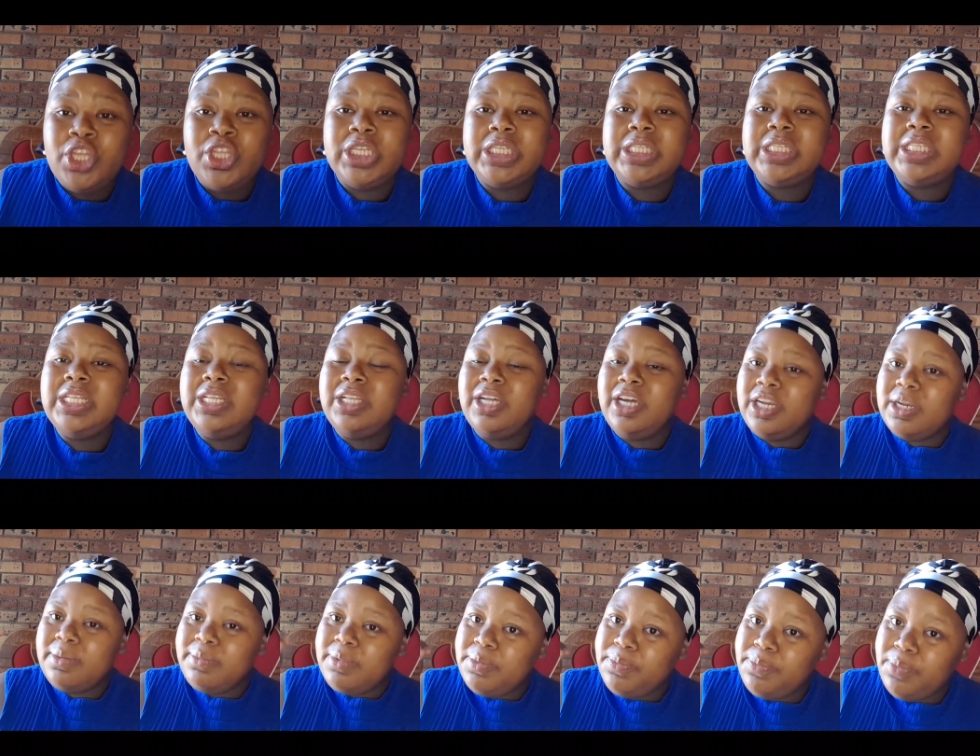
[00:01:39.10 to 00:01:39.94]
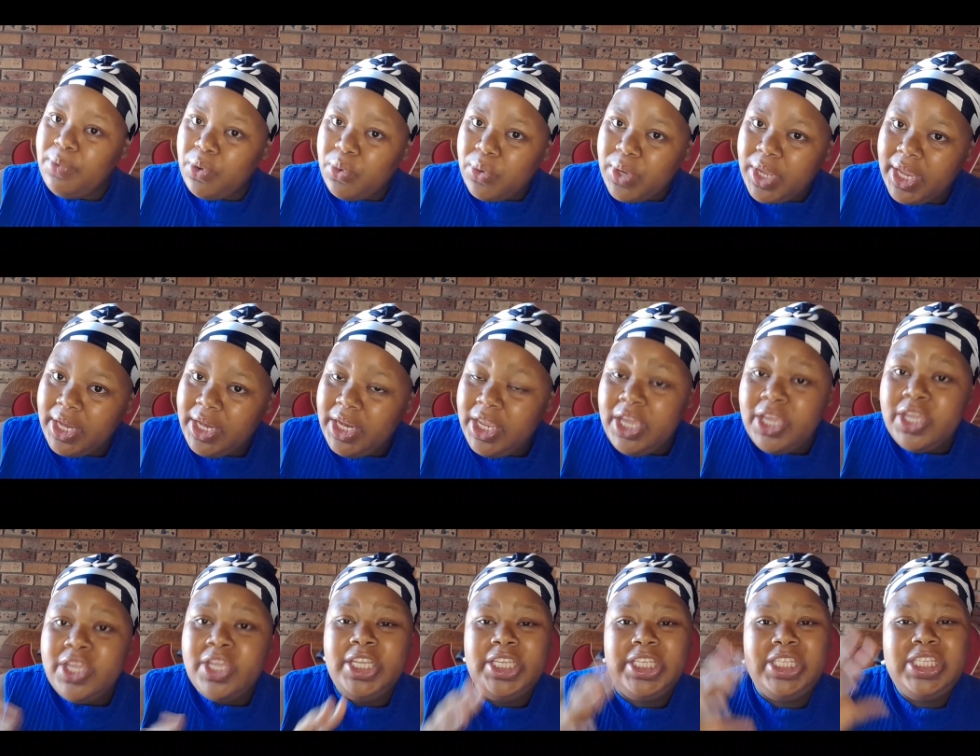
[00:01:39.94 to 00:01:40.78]
you're still gonna be broken,
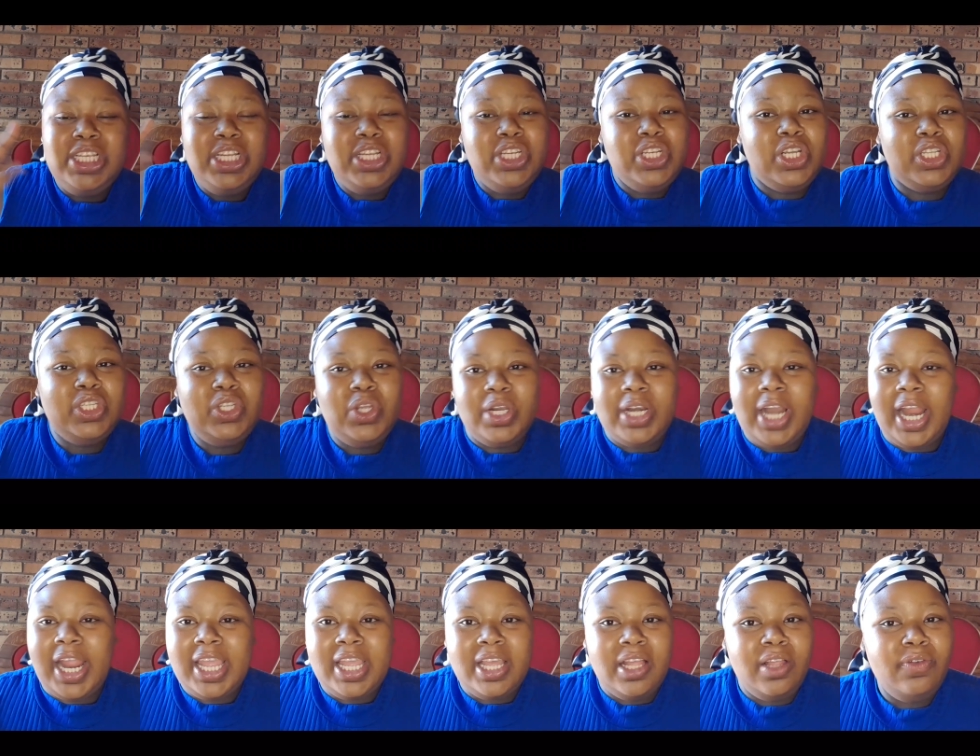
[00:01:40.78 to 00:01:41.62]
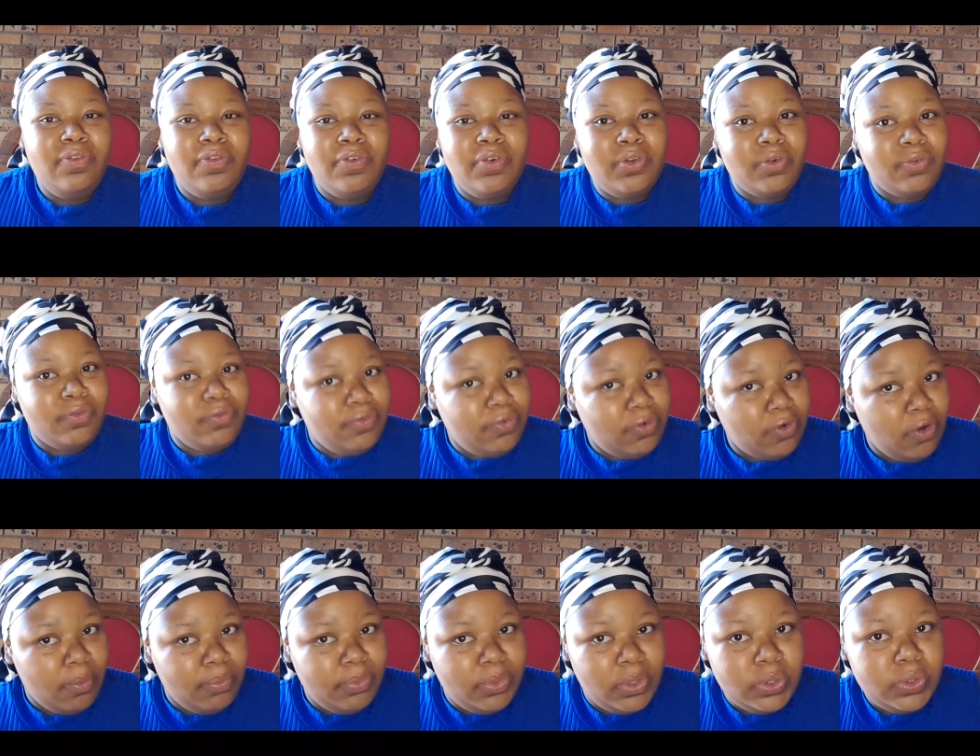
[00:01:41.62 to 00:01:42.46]
you're still not gonna heal
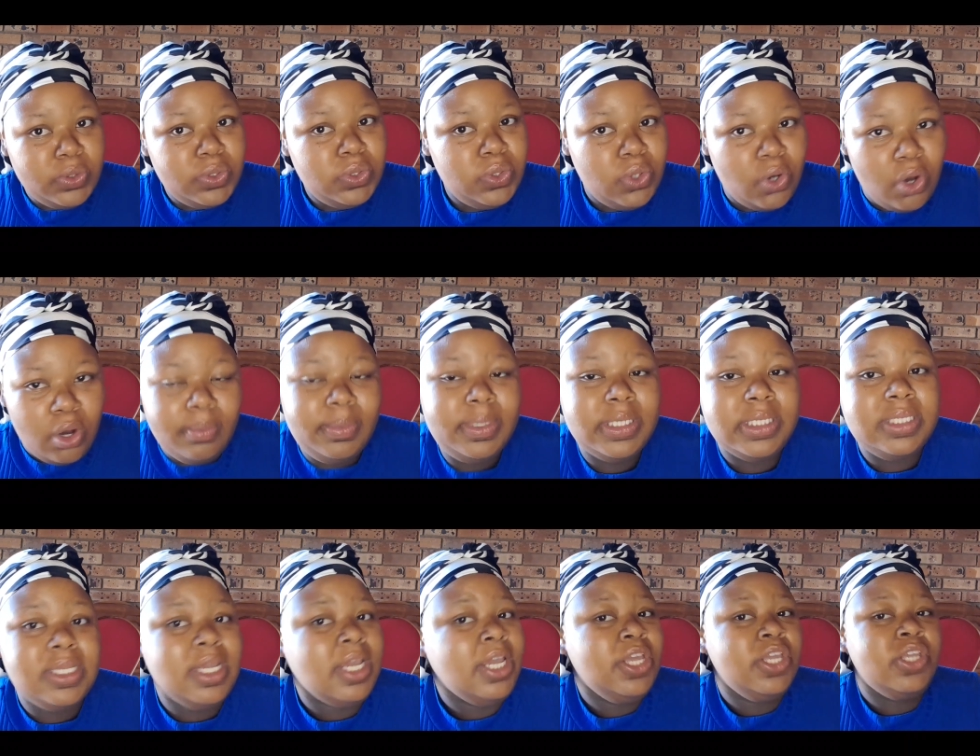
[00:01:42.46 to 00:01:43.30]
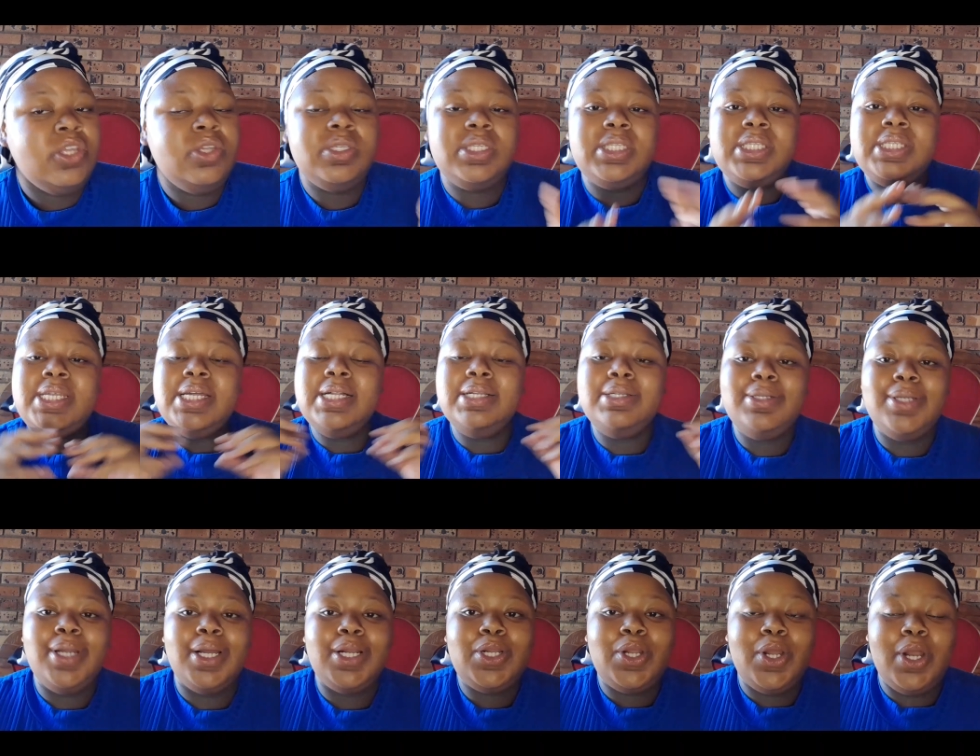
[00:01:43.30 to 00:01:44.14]
from those traumas, you're still
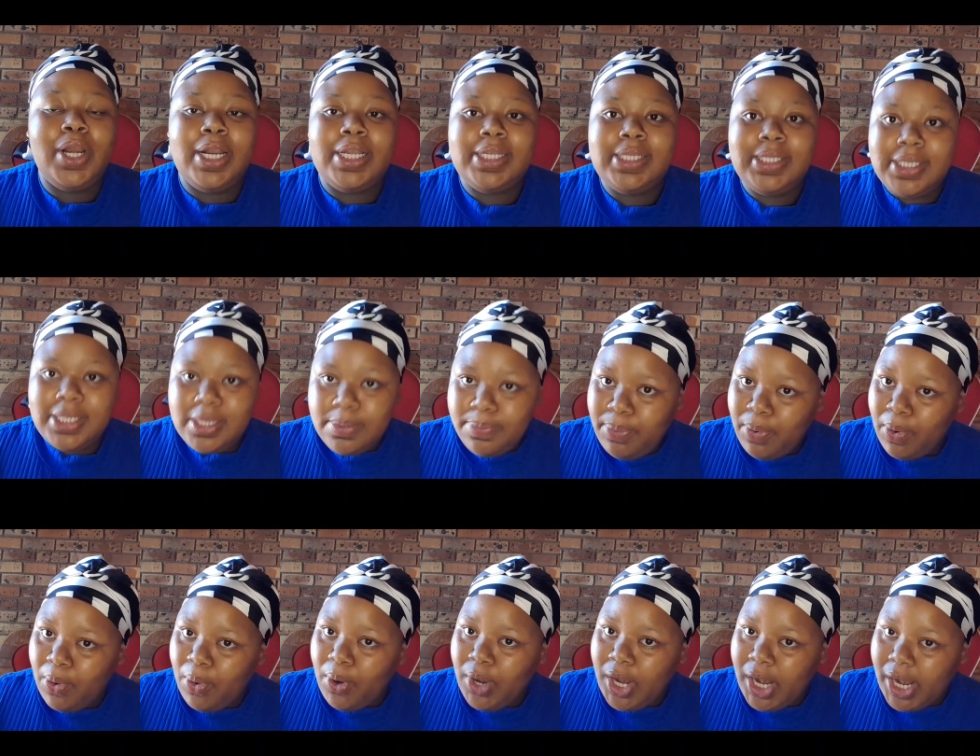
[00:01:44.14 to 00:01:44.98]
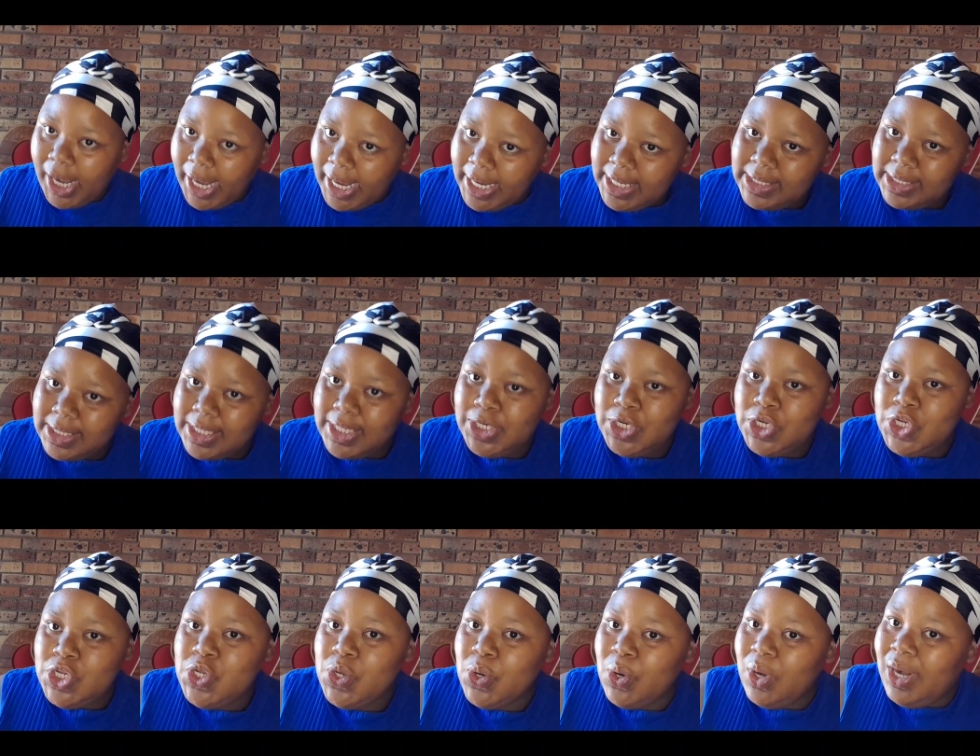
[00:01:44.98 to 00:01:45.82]
not gonna see progress in
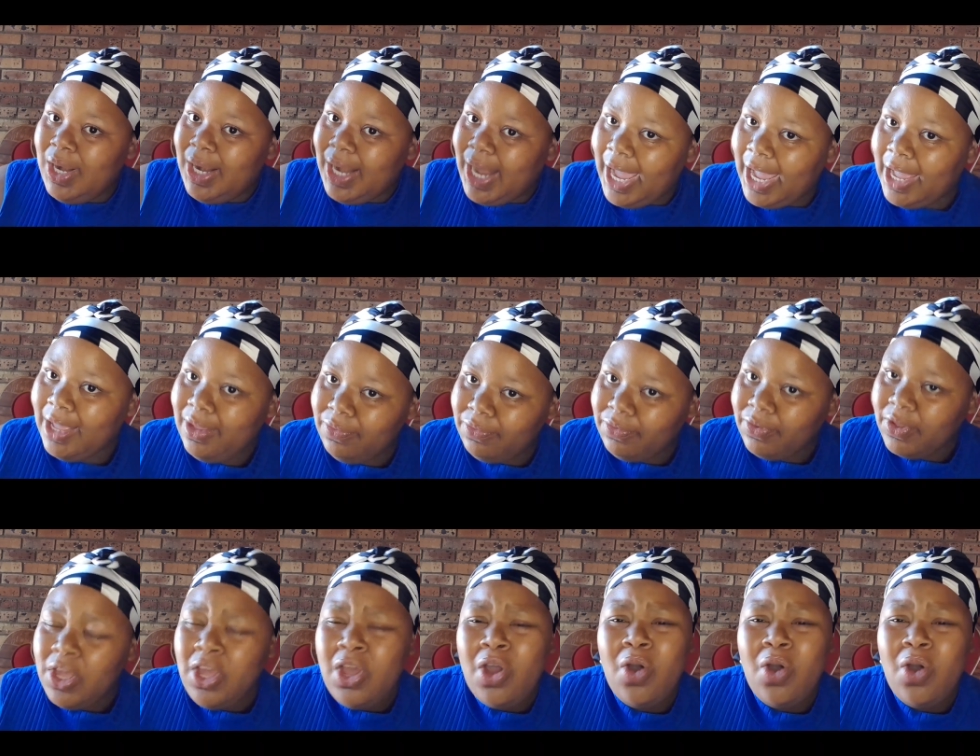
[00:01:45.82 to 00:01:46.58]
your life.